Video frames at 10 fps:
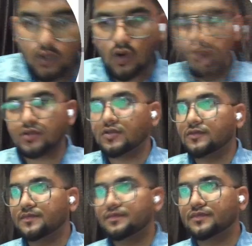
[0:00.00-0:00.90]
logs,
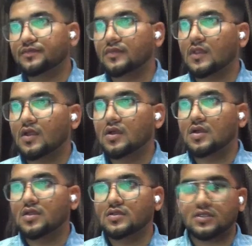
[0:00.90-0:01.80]

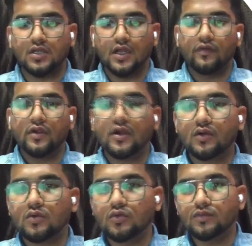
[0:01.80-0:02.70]
just
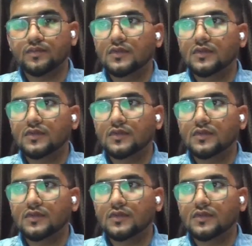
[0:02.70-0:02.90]
navigate to